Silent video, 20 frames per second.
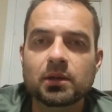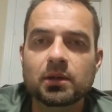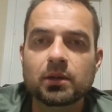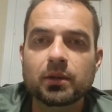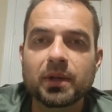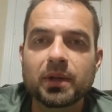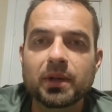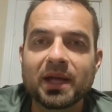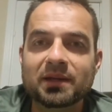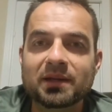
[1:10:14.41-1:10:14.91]

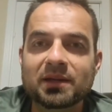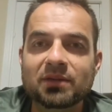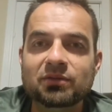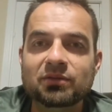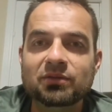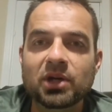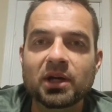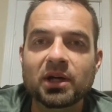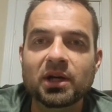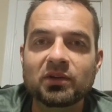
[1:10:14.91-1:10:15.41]
Reactive
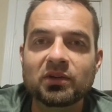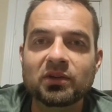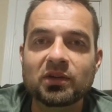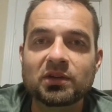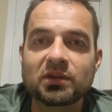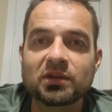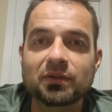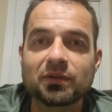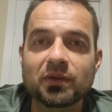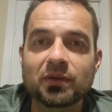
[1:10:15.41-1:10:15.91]
dogs is a
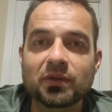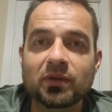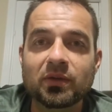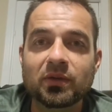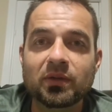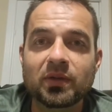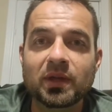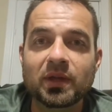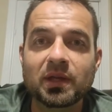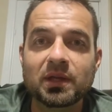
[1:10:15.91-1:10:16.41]
different
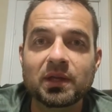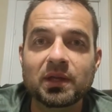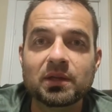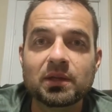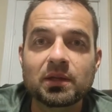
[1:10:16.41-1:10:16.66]
thing.